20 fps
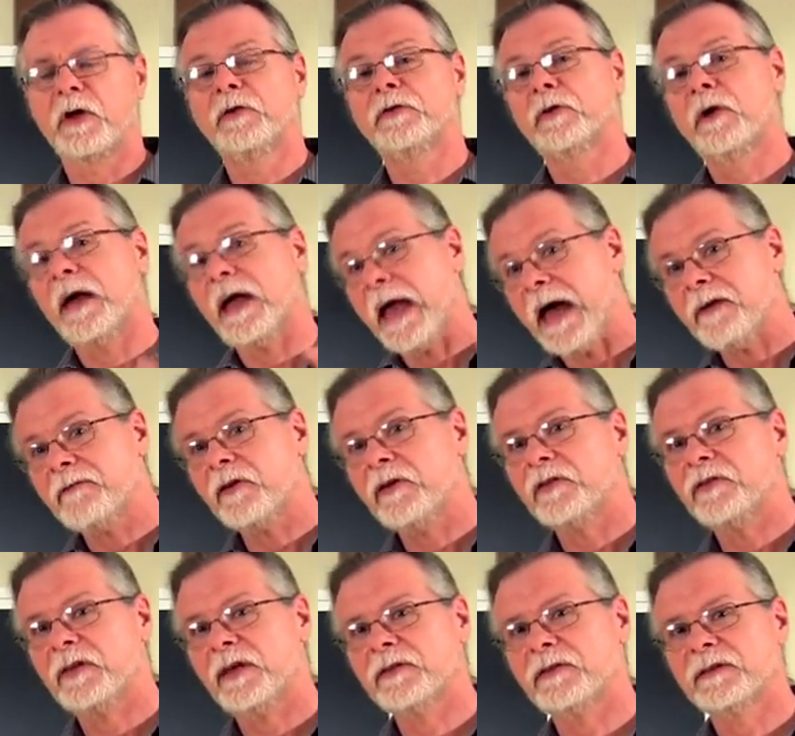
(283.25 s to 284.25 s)
So having
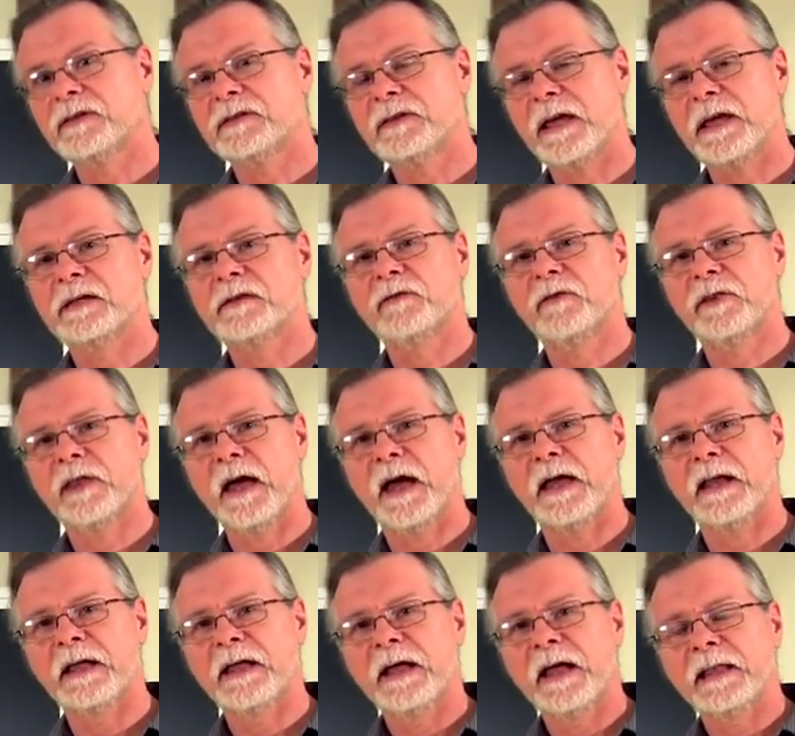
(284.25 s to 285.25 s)
set the stage for
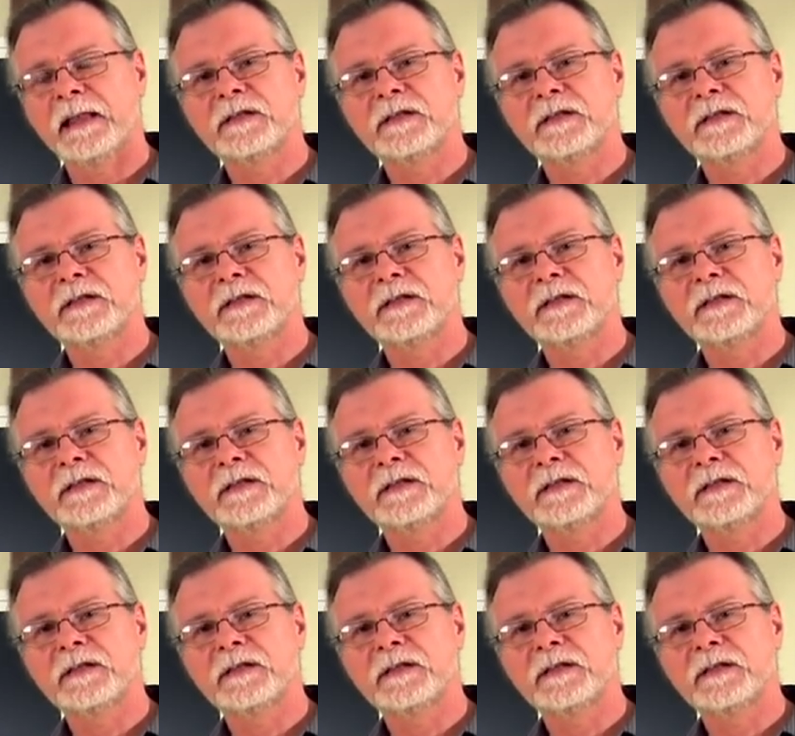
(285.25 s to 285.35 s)
that,